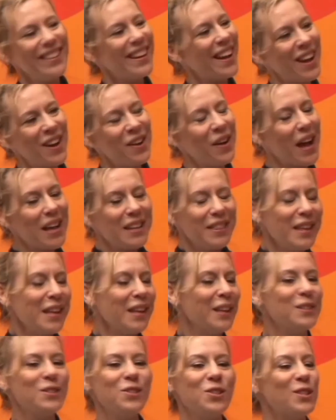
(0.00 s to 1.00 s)
no. I
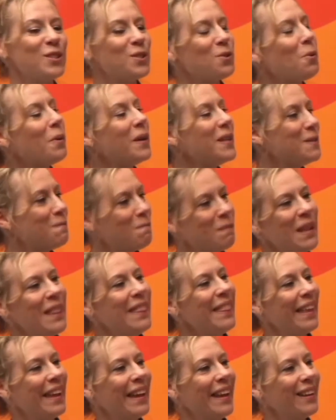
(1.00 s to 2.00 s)
think it's just always
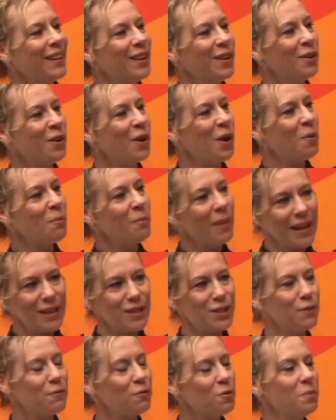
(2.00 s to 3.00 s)
been there, you know,
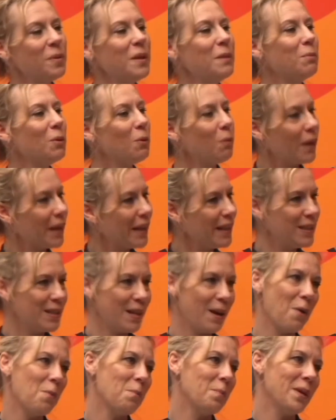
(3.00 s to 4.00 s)
passion for people, wanting
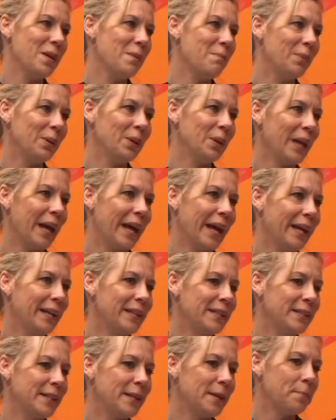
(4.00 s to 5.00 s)
to help people,
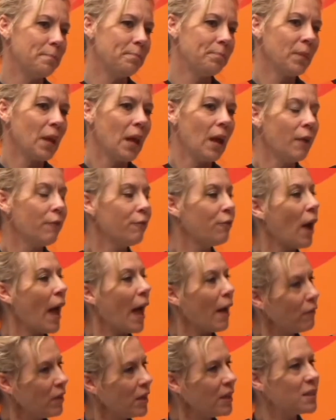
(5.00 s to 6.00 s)
and
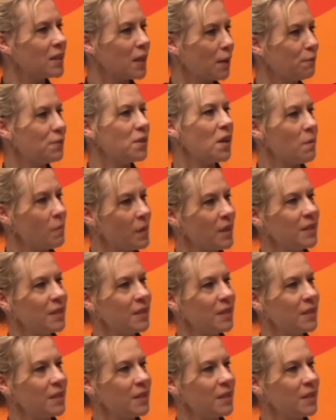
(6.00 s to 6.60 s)
having a tough time